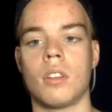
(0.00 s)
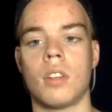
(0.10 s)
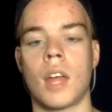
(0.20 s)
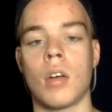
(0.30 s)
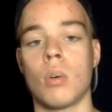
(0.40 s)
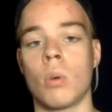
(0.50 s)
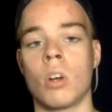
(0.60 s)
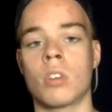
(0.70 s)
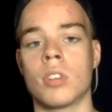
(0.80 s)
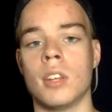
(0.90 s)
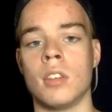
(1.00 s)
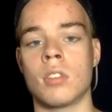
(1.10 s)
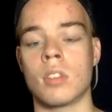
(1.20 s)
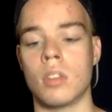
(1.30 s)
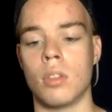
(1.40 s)
how it works
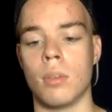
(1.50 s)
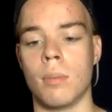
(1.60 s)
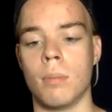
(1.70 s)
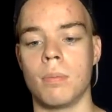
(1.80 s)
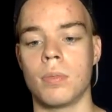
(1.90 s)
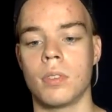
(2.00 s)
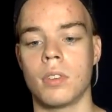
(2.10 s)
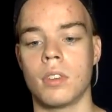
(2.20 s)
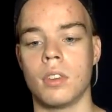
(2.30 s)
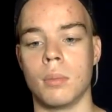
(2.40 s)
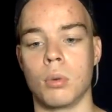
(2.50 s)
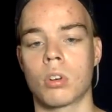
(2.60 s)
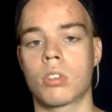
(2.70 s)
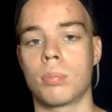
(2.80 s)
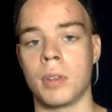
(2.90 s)
is the more
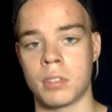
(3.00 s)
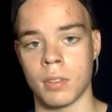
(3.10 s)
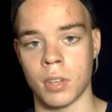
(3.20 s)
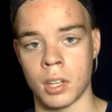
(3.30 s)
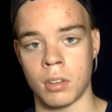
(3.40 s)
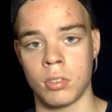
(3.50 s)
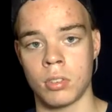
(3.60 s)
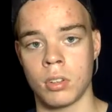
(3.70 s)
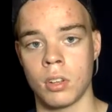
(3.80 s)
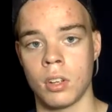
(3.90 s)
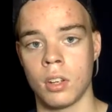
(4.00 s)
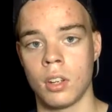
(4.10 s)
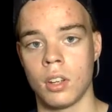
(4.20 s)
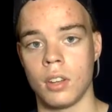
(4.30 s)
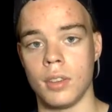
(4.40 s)
expensive it is,
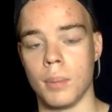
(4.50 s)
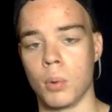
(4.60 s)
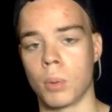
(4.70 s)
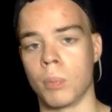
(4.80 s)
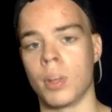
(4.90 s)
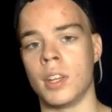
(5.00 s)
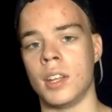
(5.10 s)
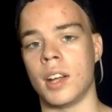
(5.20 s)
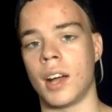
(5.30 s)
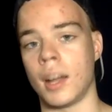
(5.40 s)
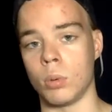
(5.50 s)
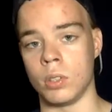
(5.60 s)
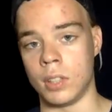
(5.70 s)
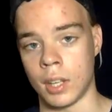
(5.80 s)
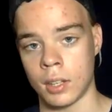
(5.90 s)
the more money I
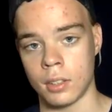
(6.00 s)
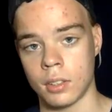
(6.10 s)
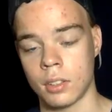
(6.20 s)
would get.